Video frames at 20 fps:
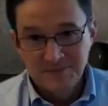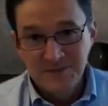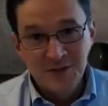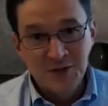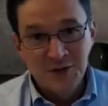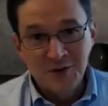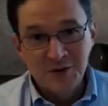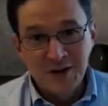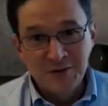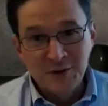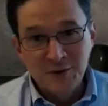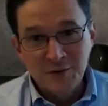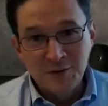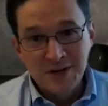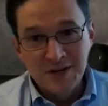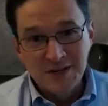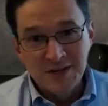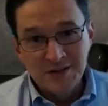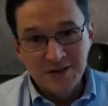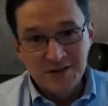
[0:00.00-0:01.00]
you don't have any
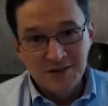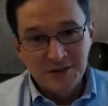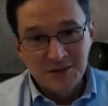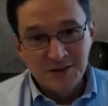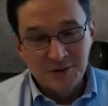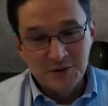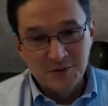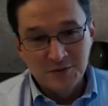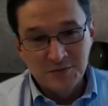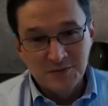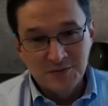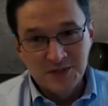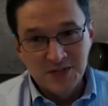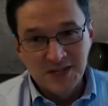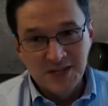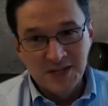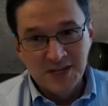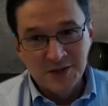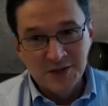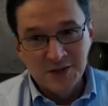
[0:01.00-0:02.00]
way to say
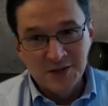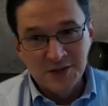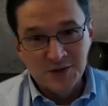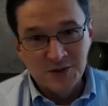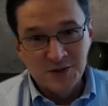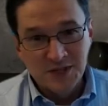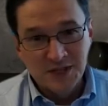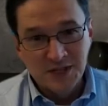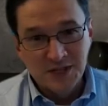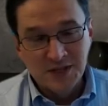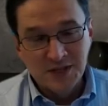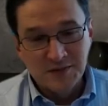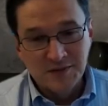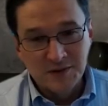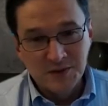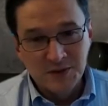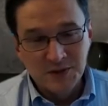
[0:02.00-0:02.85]
yes or no at the end of it.